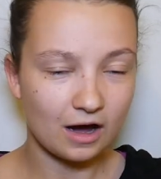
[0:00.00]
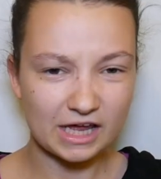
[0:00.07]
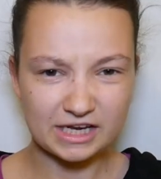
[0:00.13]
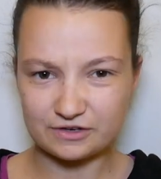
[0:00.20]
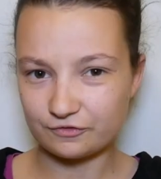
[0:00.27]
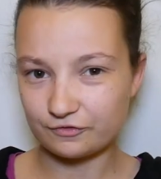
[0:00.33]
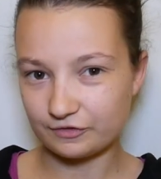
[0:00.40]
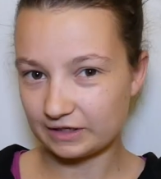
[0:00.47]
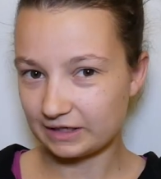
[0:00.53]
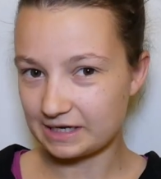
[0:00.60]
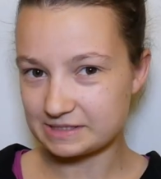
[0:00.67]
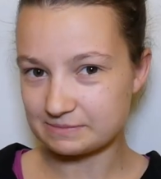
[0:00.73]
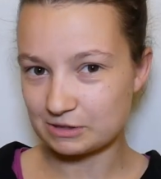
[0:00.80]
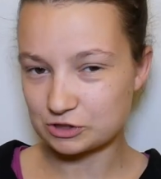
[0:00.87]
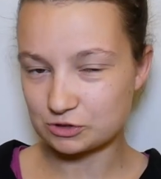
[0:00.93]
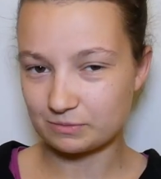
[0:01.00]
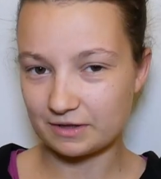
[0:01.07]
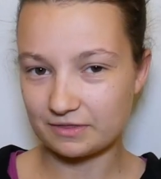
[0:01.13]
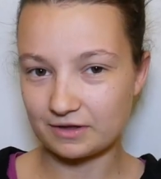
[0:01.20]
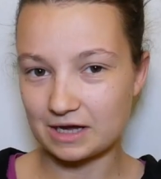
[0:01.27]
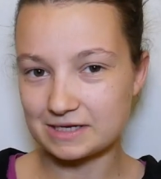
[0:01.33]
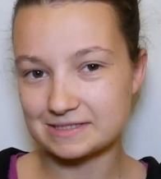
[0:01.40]
I didn't feel it as much on my
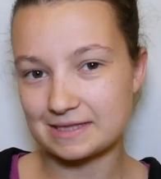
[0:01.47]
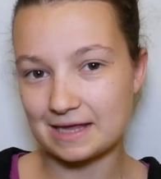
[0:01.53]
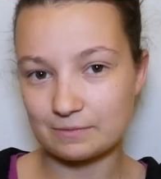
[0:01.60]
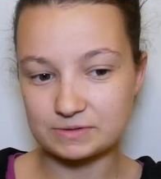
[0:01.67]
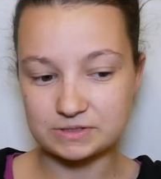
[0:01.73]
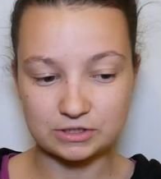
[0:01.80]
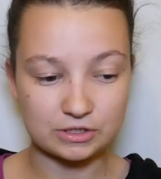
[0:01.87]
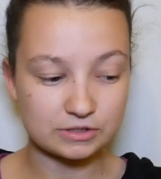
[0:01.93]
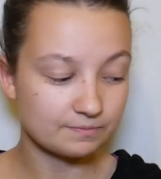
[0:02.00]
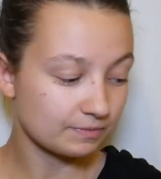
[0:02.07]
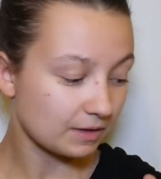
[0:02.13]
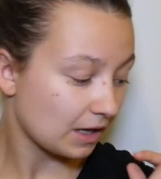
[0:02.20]
thigh, so that was good.